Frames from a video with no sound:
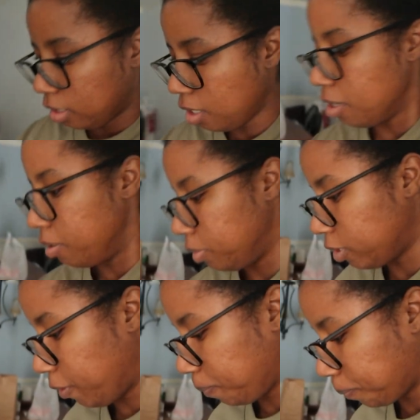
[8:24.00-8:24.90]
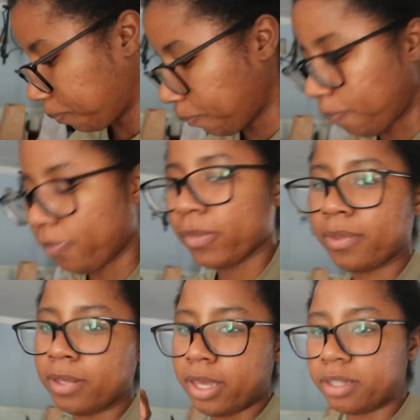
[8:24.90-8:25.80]
Um, so
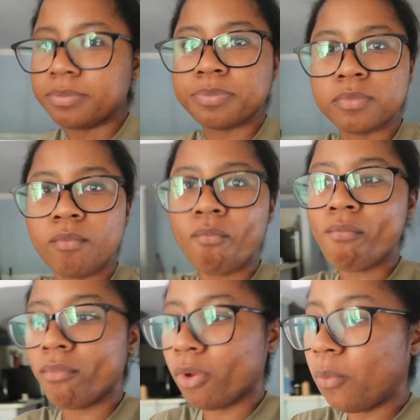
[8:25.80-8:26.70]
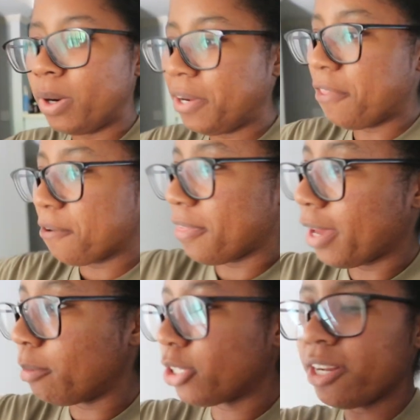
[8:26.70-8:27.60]
yeah. One other
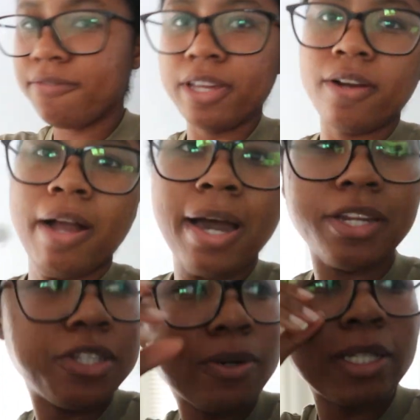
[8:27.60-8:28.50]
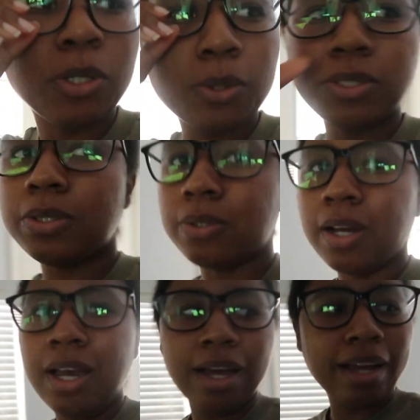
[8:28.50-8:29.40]
thing I'm trying to figure out how to do. I told you
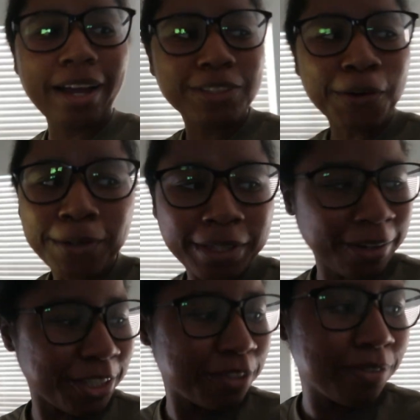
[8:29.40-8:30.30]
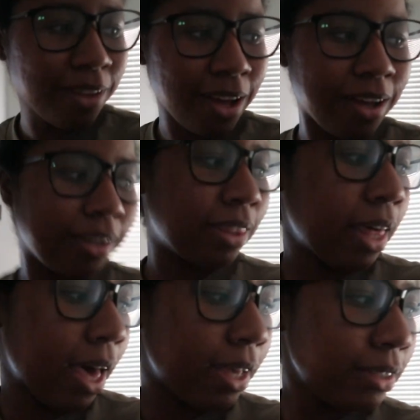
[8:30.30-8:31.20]
guys earlier in this vlog
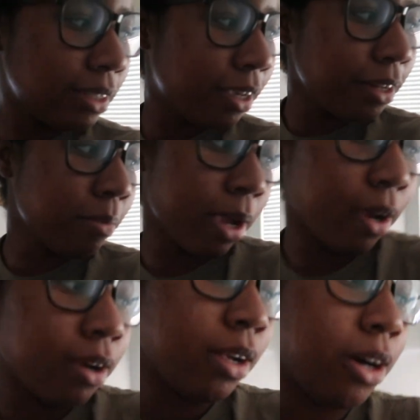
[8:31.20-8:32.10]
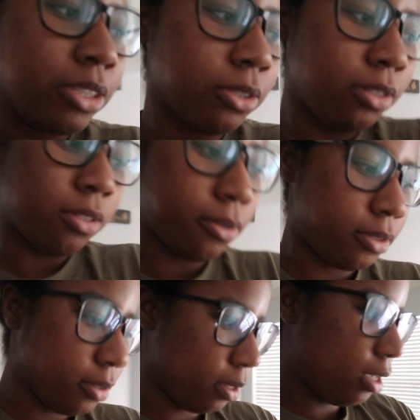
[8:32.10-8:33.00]
that Kenny Bear, also need to throw
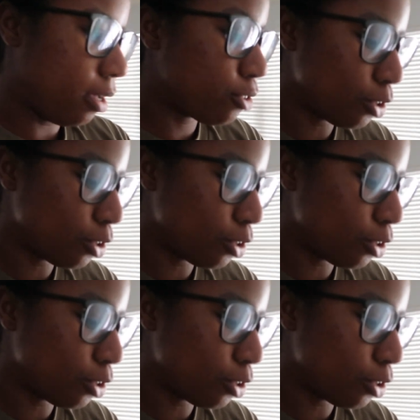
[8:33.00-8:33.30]
this away. I have